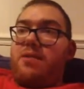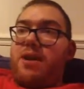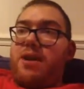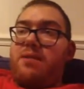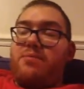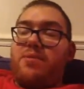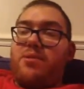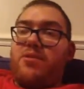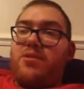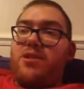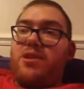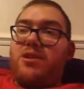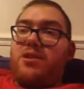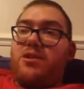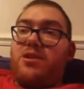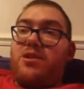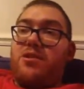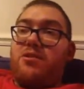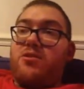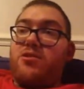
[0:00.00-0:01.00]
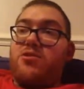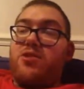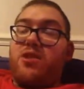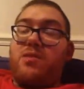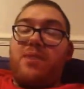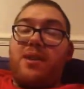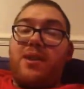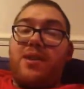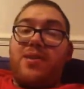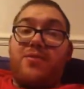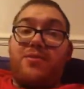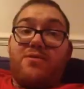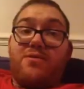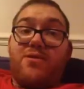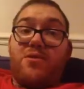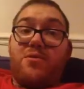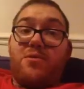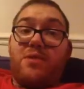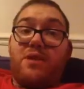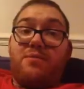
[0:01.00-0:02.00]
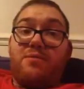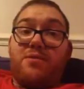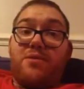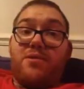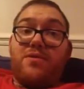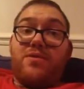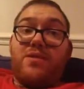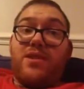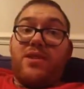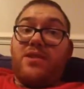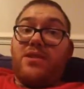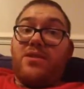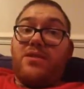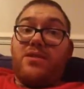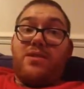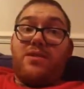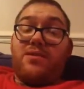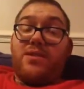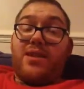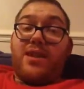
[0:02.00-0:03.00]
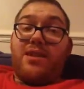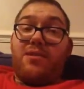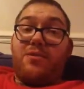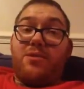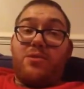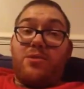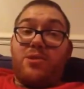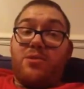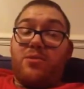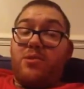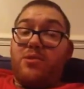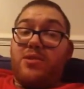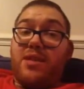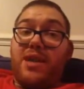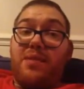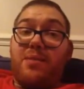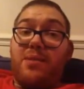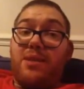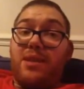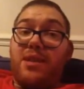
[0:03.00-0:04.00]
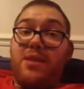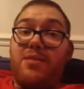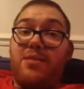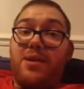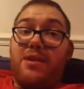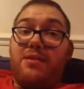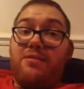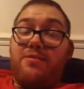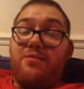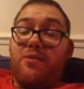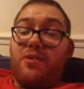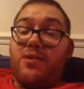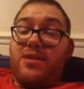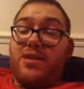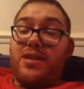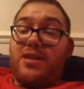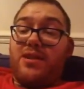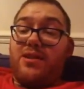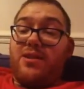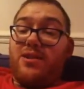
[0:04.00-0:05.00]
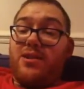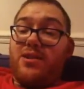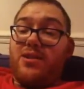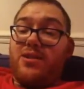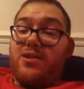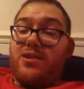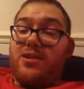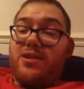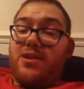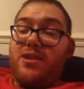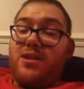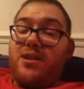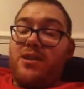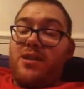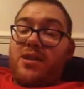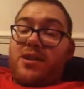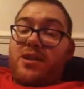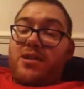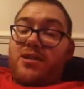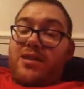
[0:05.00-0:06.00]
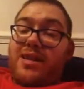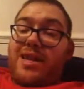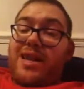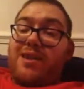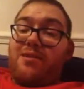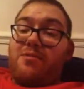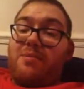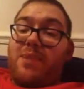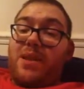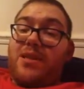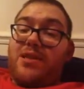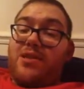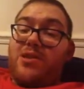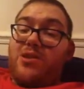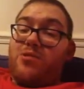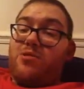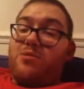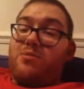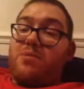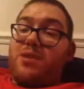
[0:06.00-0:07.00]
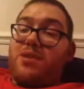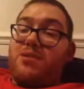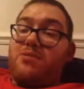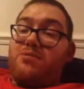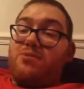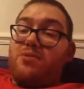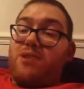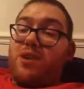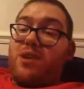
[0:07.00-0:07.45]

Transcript: Ambrose can go straight back into a feud with Ambrose for the Intercontinental title, which was supposed to happen anyway if Rollins hadn't got injured. So now we've basically just replaced